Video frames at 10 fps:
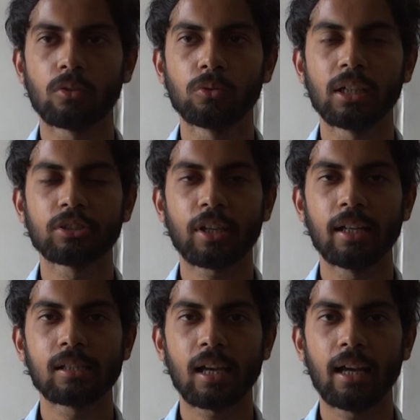the
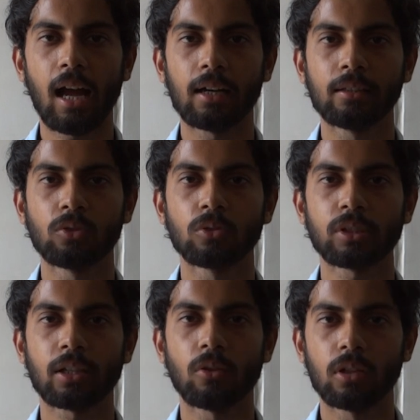skills I had in those
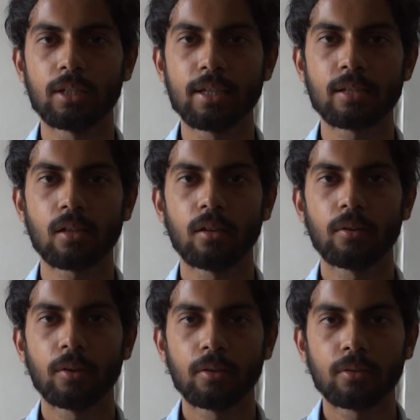technologies.
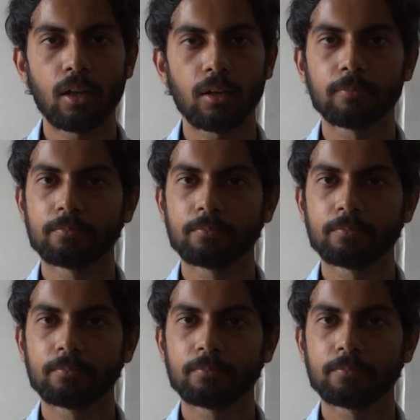Yeah.